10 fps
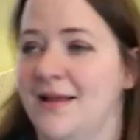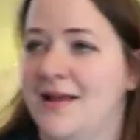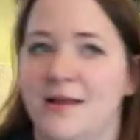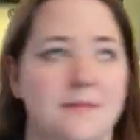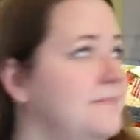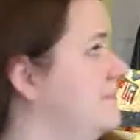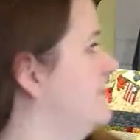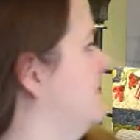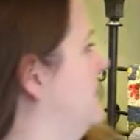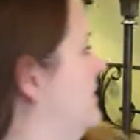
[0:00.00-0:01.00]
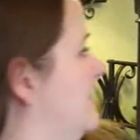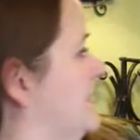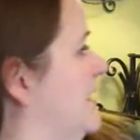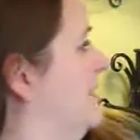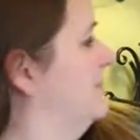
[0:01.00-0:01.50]
let me look at the
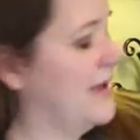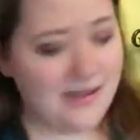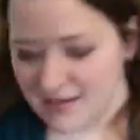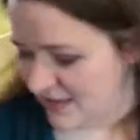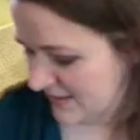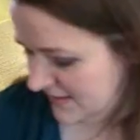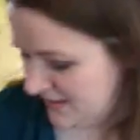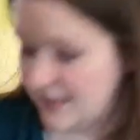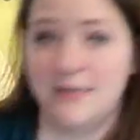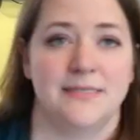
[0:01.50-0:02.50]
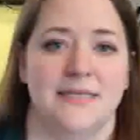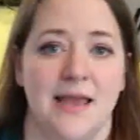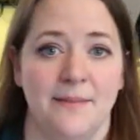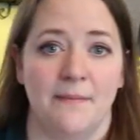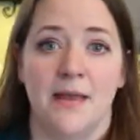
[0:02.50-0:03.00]
time. I think it is time.